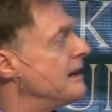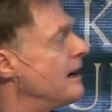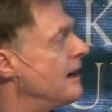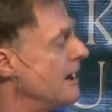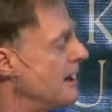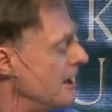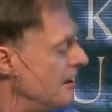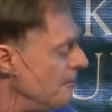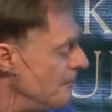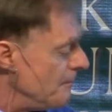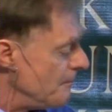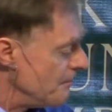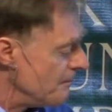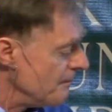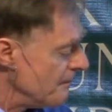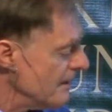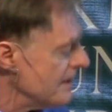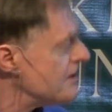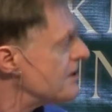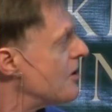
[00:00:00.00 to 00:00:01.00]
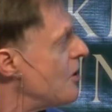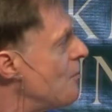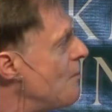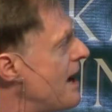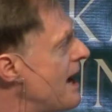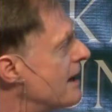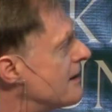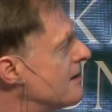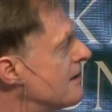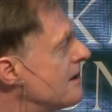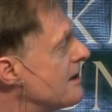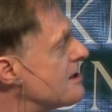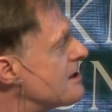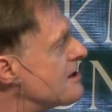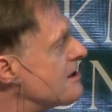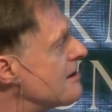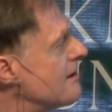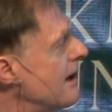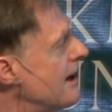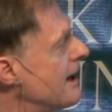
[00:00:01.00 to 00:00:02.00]
Let's go back to this
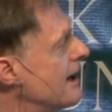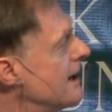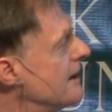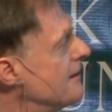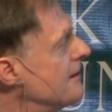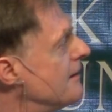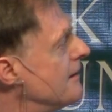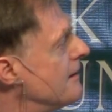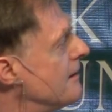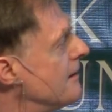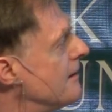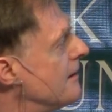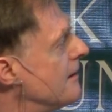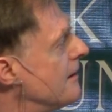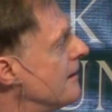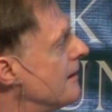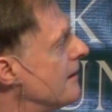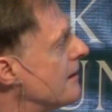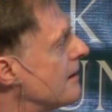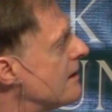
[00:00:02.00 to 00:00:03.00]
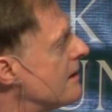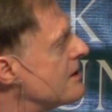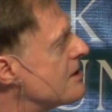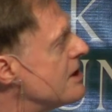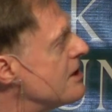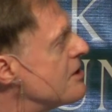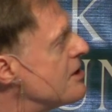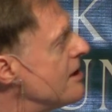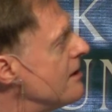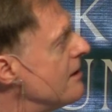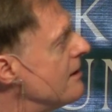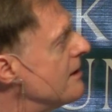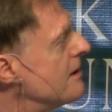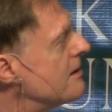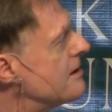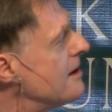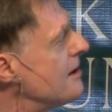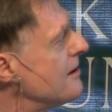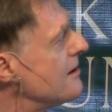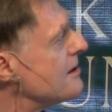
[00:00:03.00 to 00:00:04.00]
slide, because it
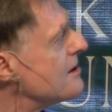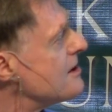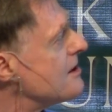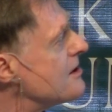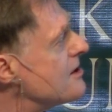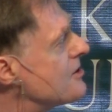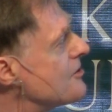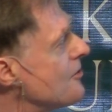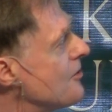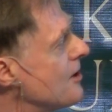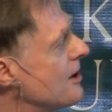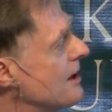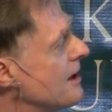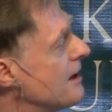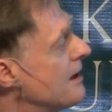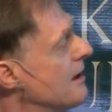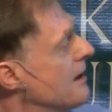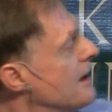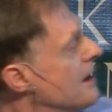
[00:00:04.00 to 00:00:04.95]
tells the story.